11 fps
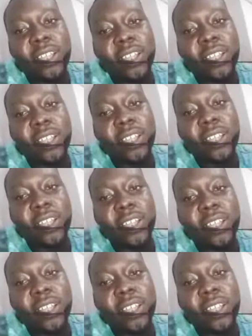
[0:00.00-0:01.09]

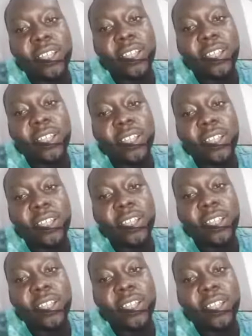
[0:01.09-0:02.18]

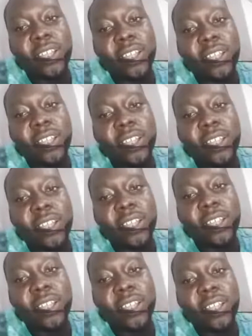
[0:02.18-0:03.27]

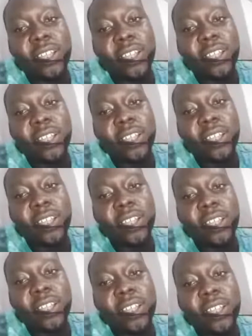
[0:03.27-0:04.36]

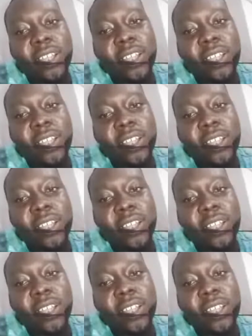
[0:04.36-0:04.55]
This person isn't speaking.